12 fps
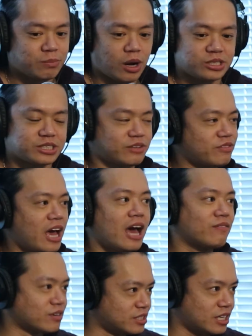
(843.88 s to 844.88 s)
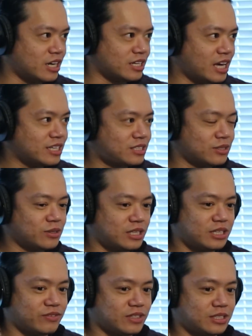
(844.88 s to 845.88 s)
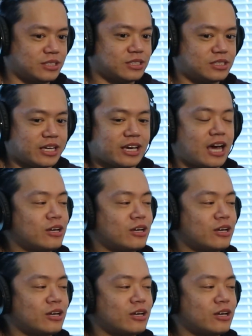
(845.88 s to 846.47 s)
projects I've ever done. I still think of it to this day.